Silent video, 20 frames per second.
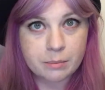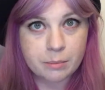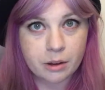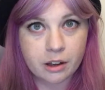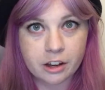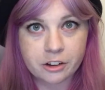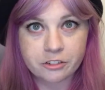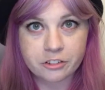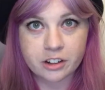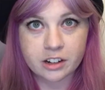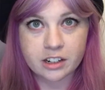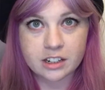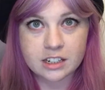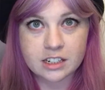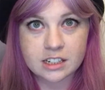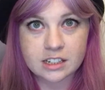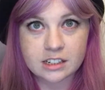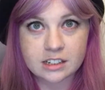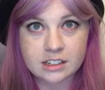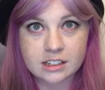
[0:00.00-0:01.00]
but I
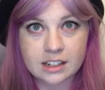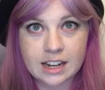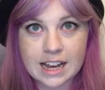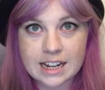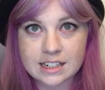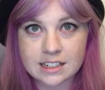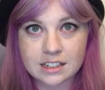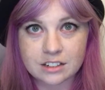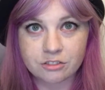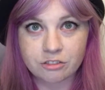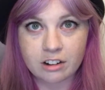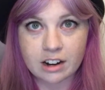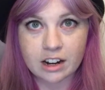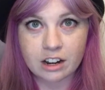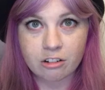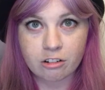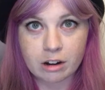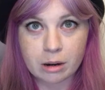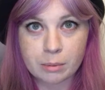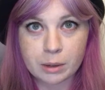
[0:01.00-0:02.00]
find Latin
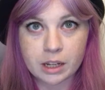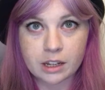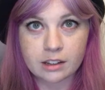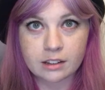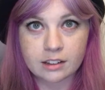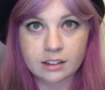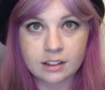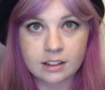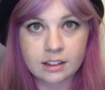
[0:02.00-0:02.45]
really creepy